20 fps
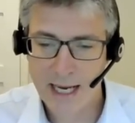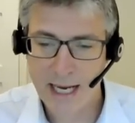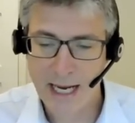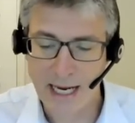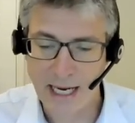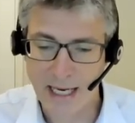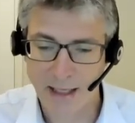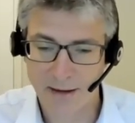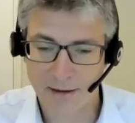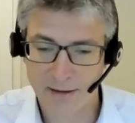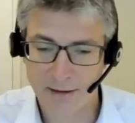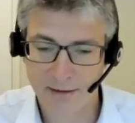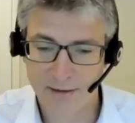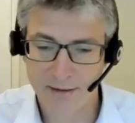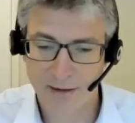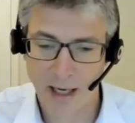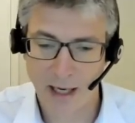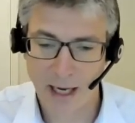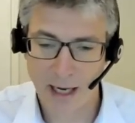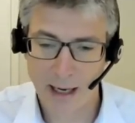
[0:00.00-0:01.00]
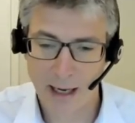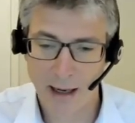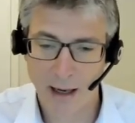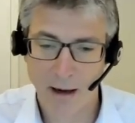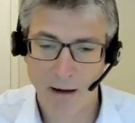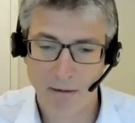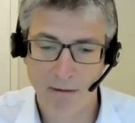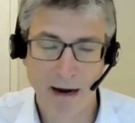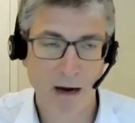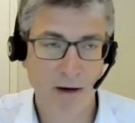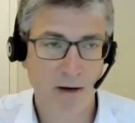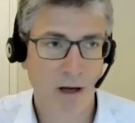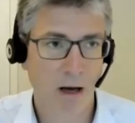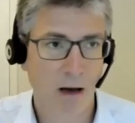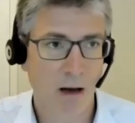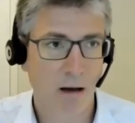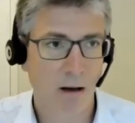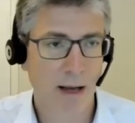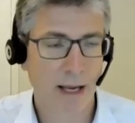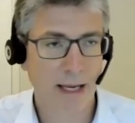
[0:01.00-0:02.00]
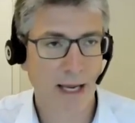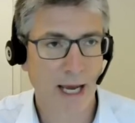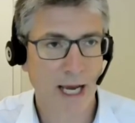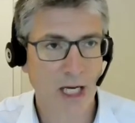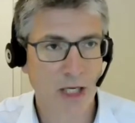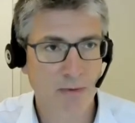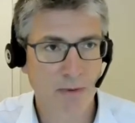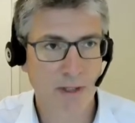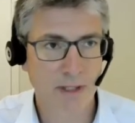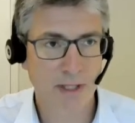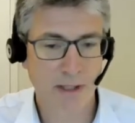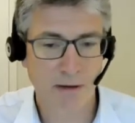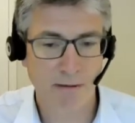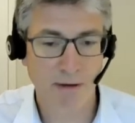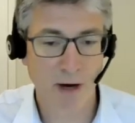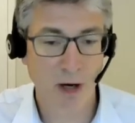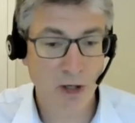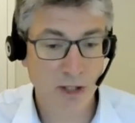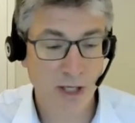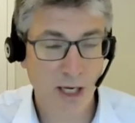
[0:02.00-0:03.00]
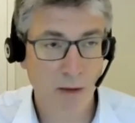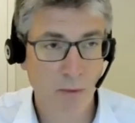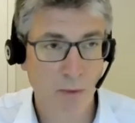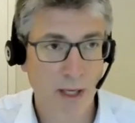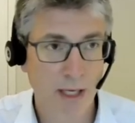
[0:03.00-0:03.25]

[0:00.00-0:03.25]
is uh, around our engagement and our voting.